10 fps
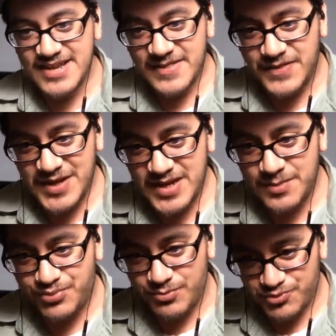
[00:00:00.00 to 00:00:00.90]
the
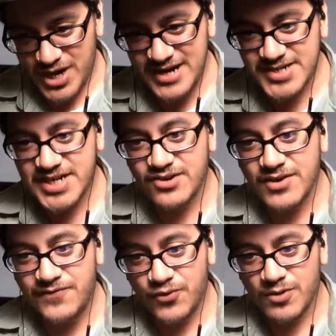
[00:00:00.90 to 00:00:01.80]
proprietary
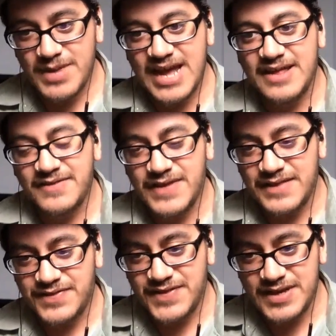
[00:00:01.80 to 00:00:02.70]
format
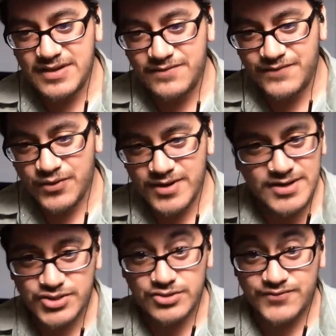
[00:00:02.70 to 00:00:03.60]
that the
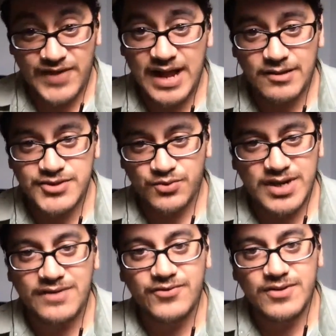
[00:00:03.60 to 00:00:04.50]
footage or files or
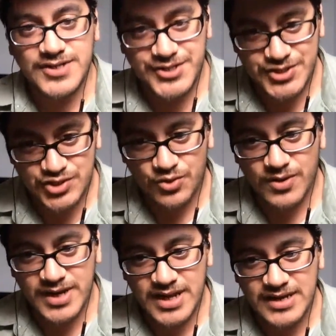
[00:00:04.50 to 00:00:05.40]
whatever is
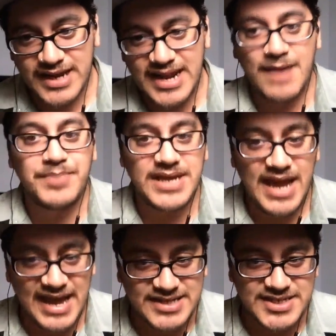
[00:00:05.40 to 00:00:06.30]
stored in cannot be
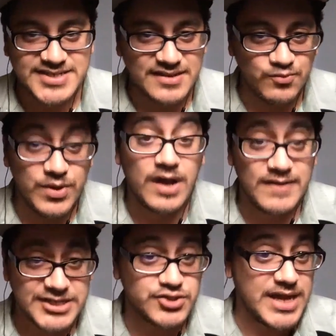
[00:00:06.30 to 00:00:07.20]
accessed
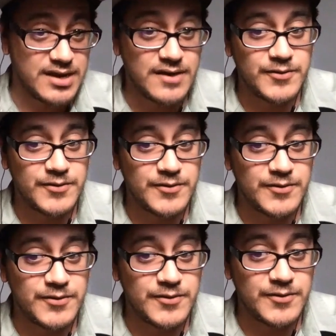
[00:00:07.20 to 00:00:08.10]
unless you get another
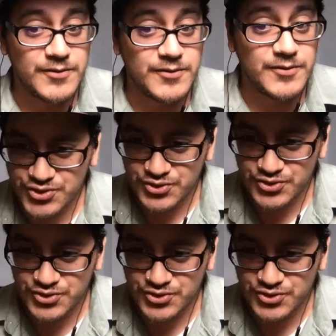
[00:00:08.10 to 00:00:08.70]
brain. Is that true?